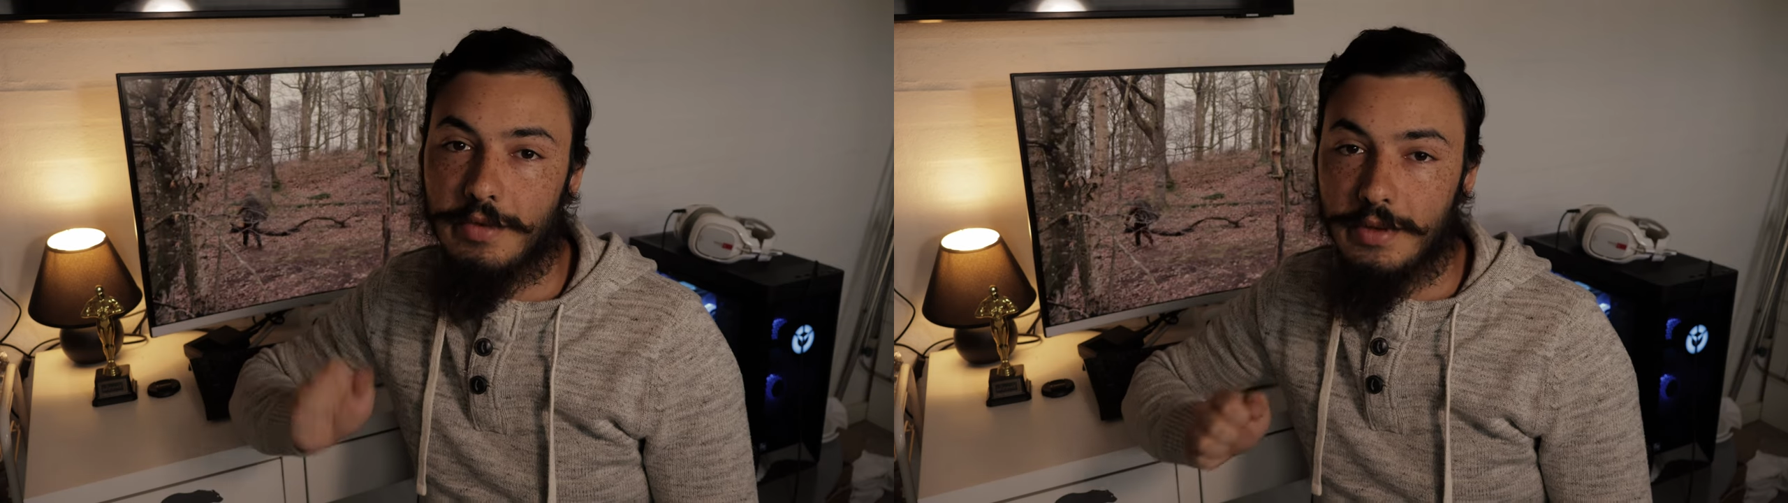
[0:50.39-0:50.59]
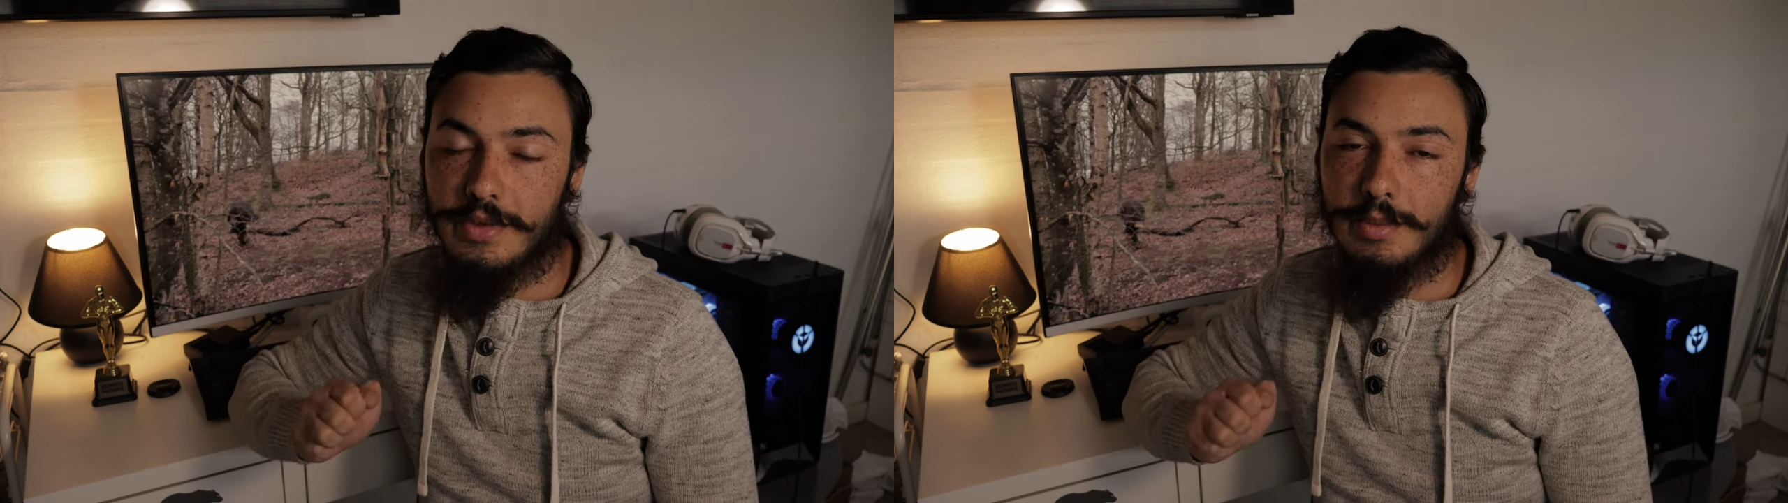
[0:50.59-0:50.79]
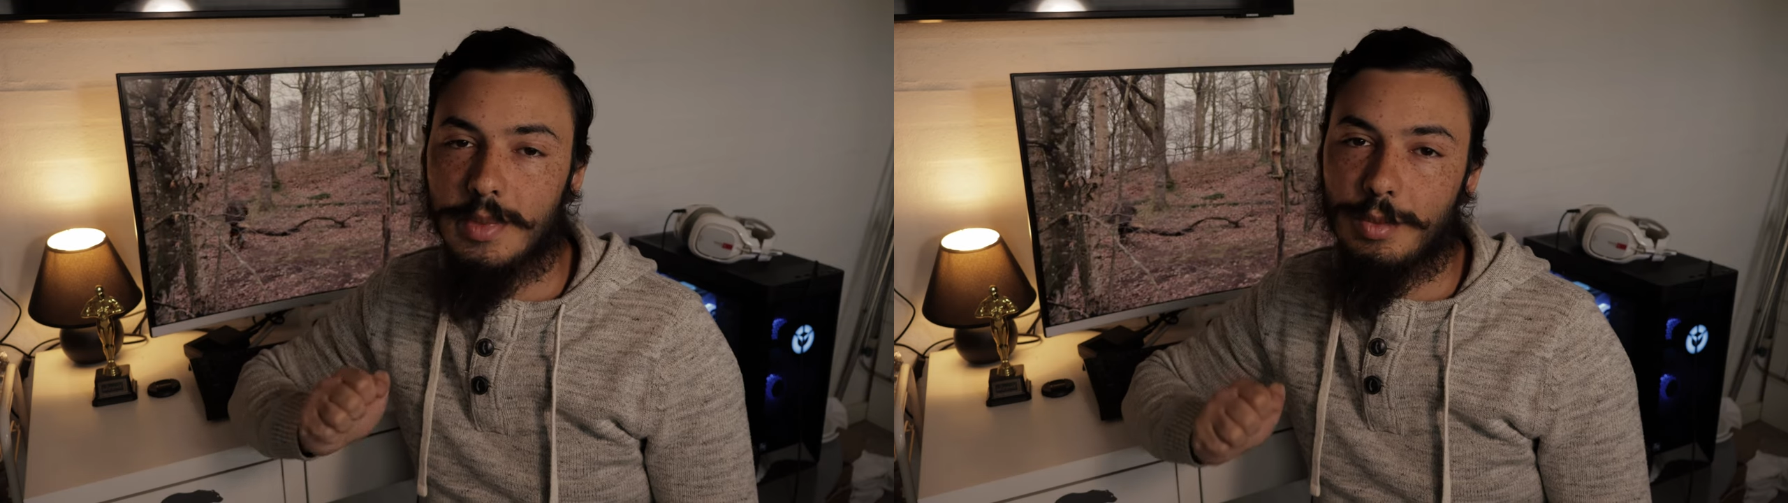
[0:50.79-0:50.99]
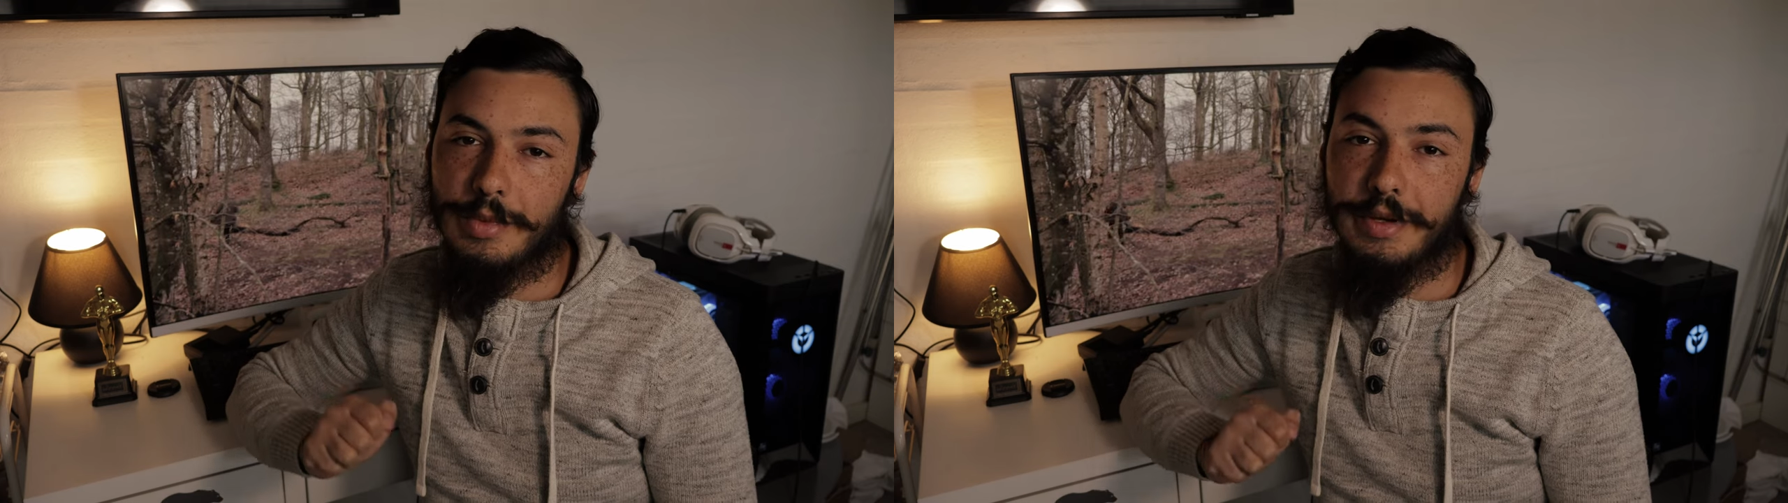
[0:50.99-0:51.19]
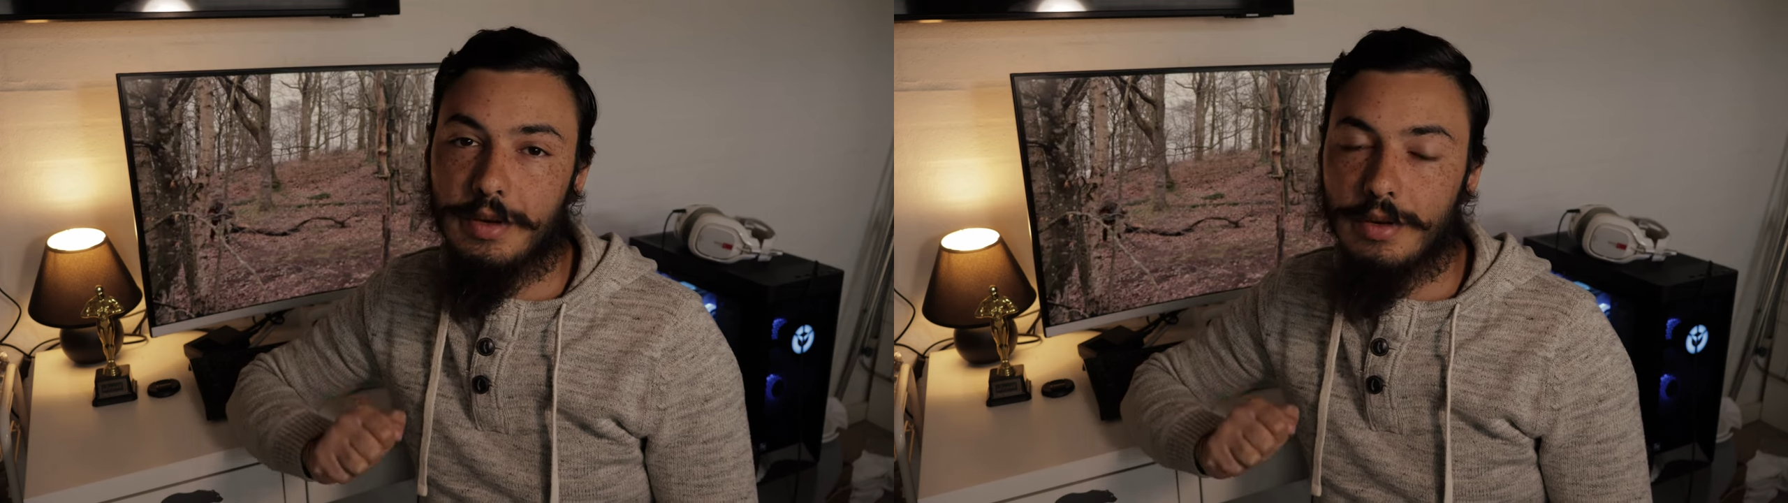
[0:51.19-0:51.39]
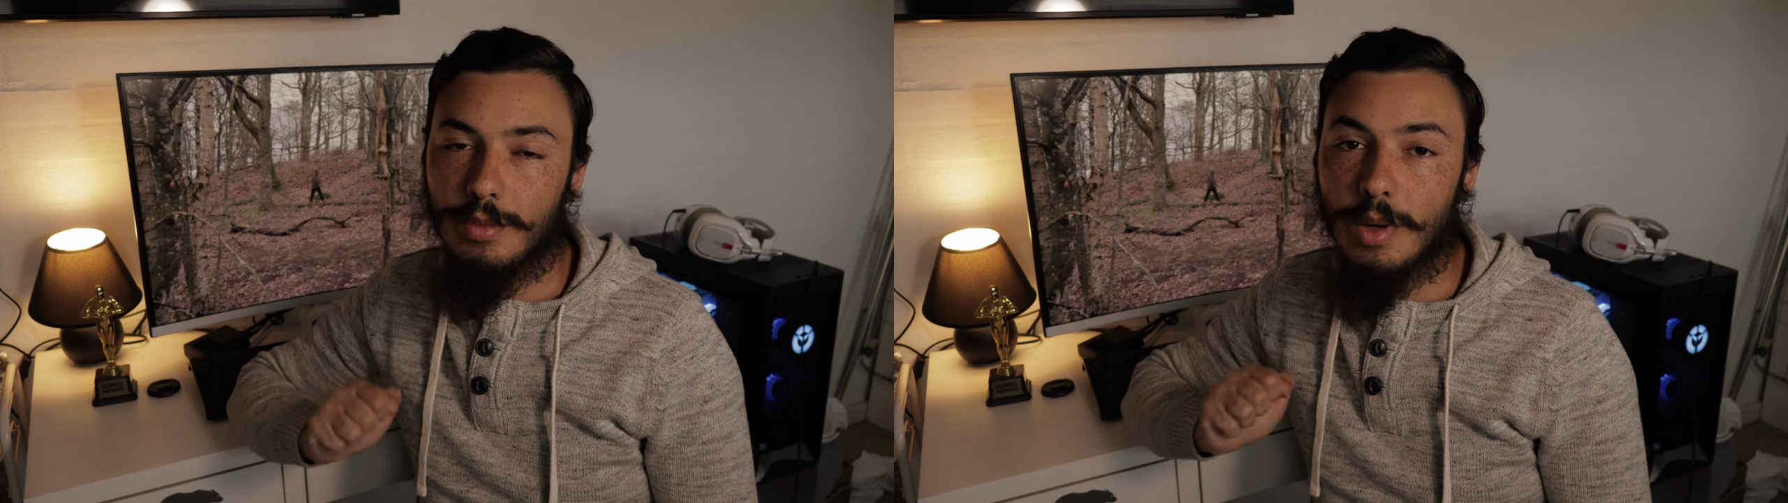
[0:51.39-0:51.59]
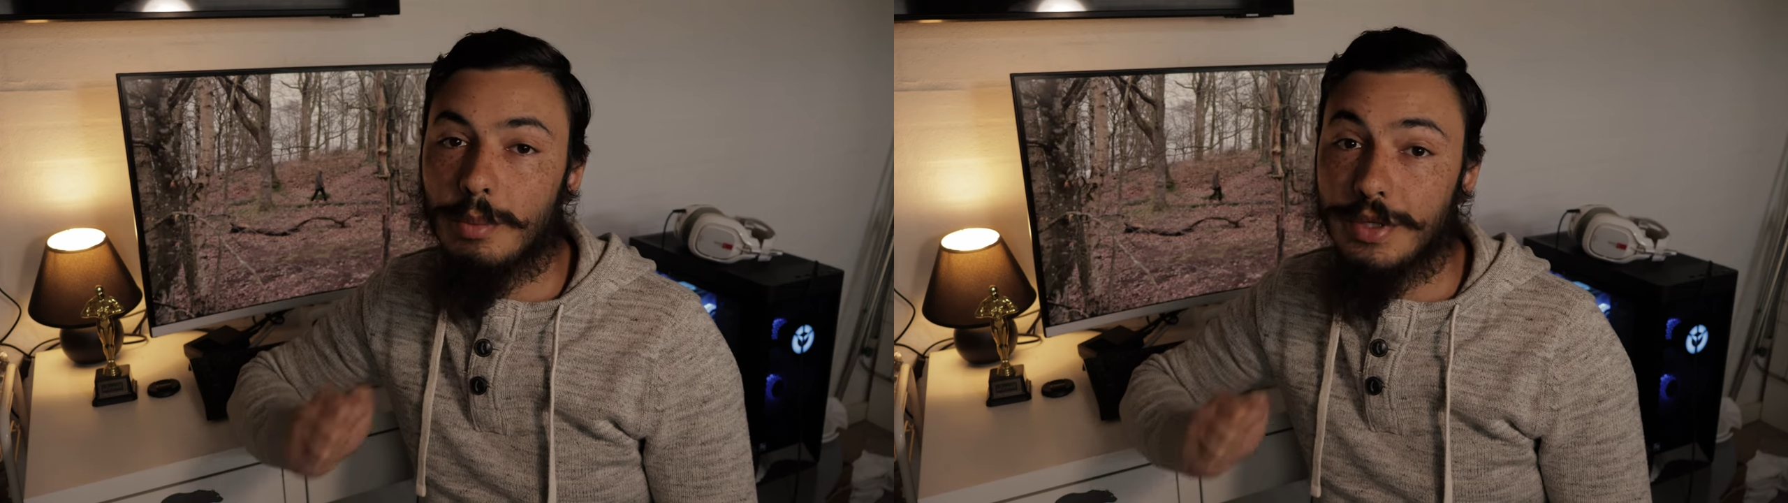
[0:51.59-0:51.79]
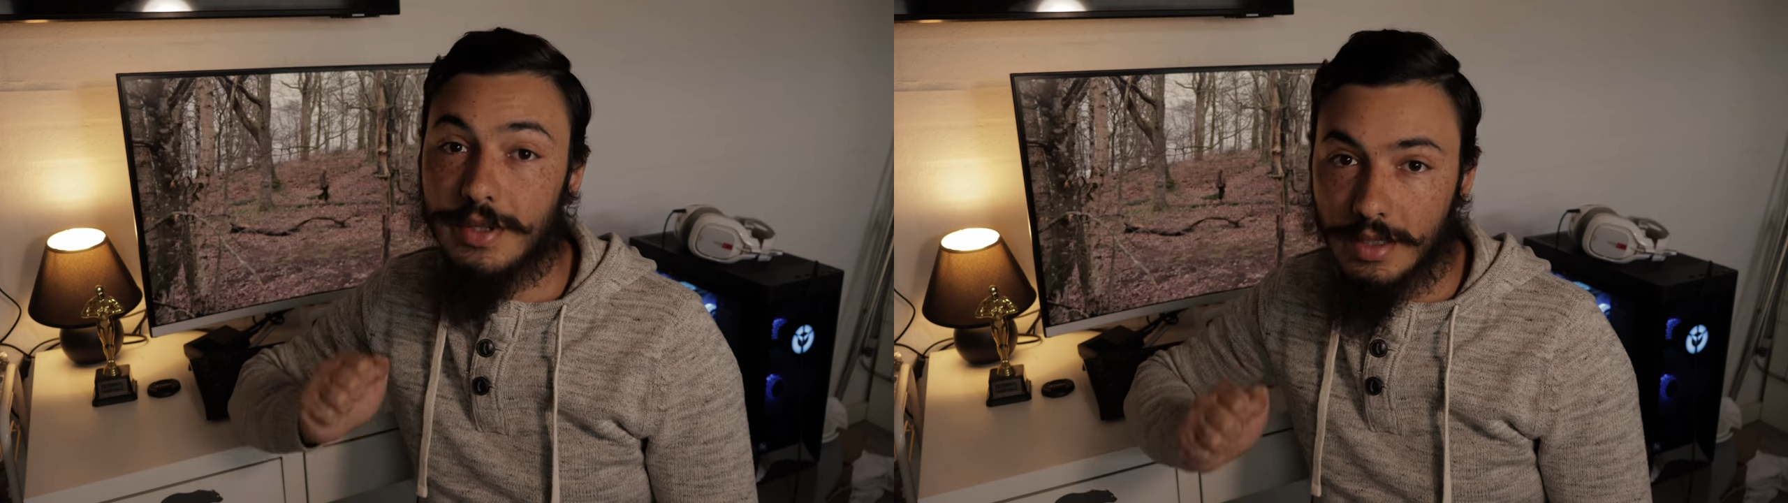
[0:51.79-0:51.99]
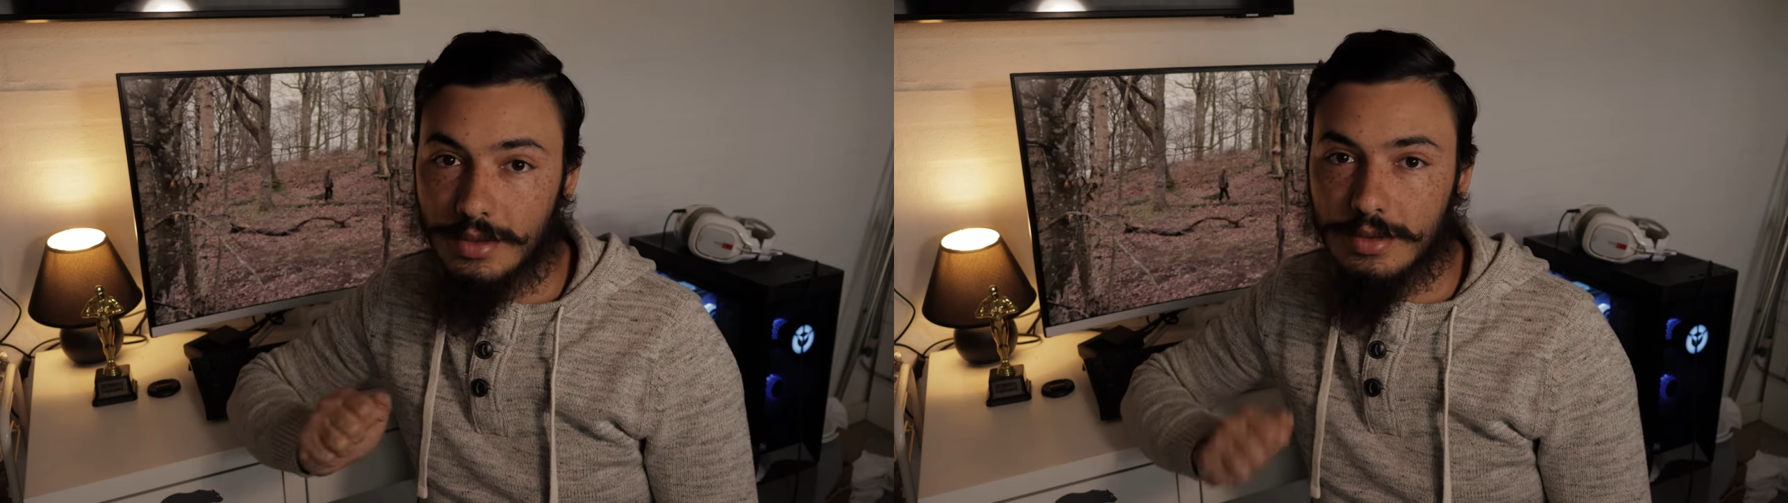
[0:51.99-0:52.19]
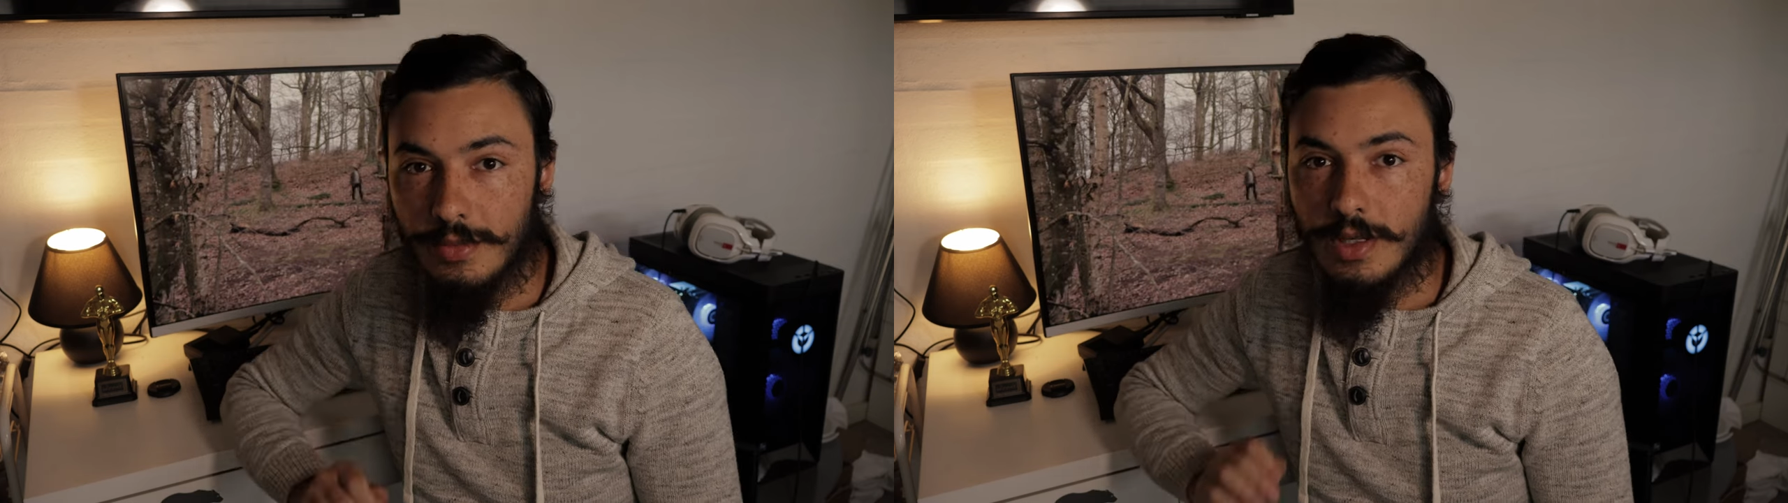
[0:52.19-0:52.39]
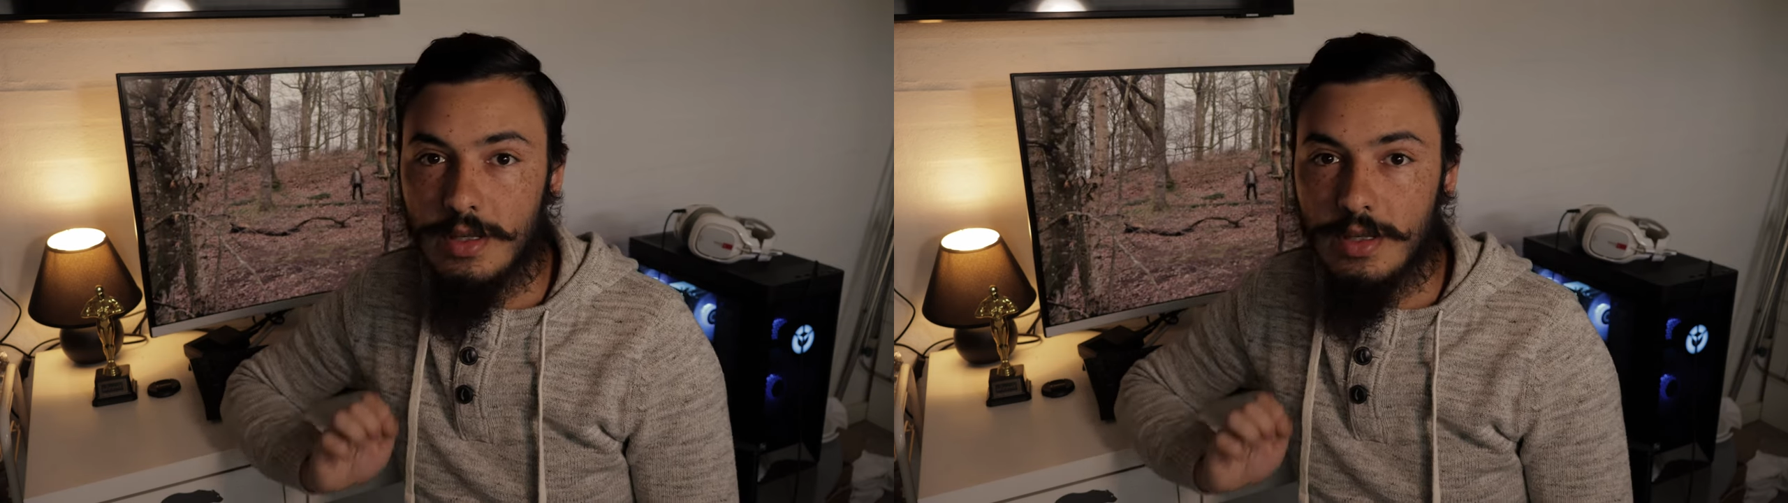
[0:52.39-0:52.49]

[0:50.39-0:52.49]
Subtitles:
50mm 1.8.